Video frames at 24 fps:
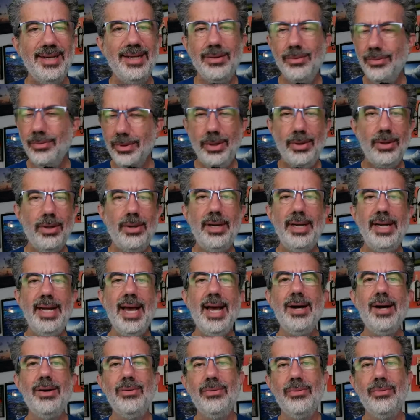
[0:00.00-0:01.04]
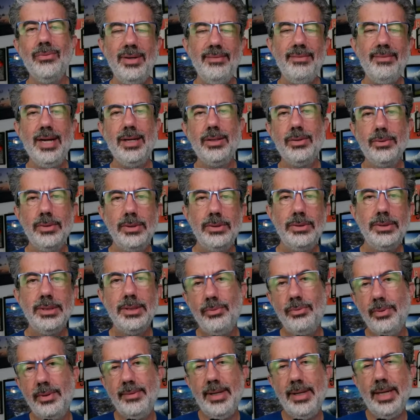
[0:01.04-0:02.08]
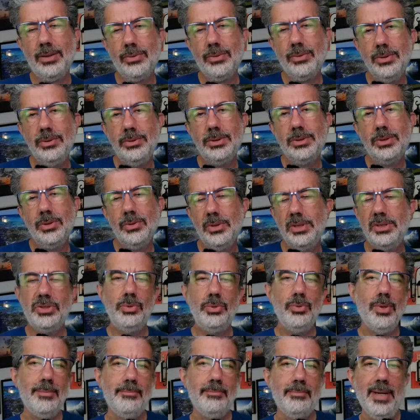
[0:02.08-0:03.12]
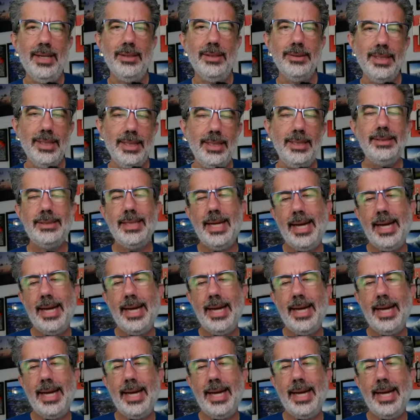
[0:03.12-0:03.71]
They're already out. We've got cruises. We've got cruise tours. You want balconies?